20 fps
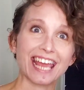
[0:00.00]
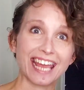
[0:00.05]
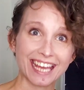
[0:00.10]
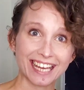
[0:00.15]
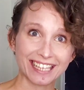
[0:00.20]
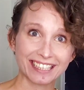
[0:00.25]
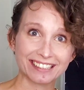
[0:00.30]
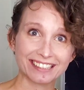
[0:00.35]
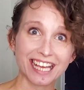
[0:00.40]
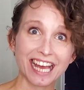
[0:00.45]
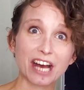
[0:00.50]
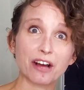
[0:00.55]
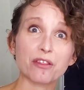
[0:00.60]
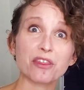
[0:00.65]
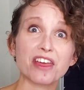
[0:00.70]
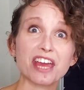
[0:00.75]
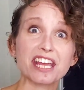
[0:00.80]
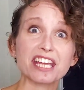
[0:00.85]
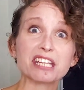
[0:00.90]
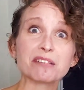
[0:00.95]
and how
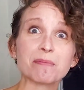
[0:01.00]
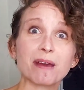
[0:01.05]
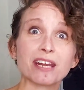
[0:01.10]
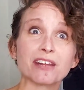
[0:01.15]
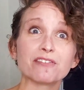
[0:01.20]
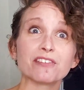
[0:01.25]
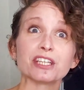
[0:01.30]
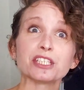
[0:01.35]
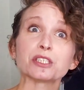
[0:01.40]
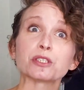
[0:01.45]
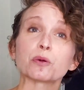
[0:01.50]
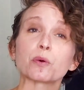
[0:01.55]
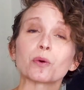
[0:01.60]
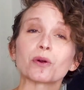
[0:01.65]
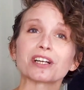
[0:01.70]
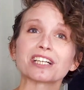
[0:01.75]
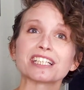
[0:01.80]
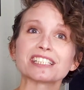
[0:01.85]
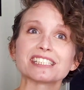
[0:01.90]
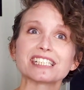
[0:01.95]
they can benefit your
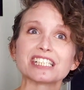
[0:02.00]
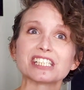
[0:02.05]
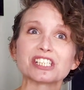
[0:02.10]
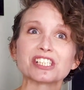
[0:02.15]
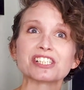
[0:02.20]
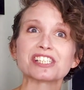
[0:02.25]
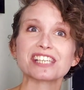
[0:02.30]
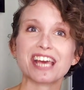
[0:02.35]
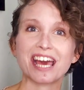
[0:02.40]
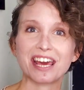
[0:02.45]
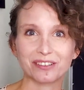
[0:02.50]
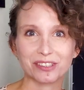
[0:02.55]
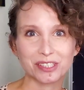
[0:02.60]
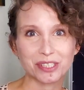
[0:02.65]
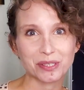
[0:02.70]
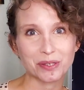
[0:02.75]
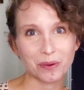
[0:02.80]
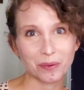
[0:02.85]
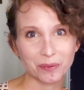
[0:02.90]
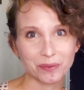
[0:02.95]
organization's
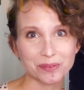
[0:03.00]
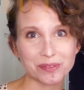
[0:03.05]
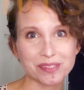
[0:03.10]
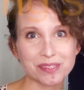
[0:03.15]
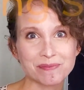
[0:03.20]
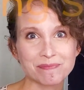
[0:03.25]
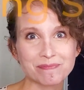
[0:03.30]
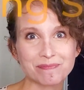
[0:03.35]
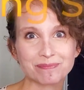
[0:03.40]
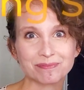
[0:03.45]
energy goals.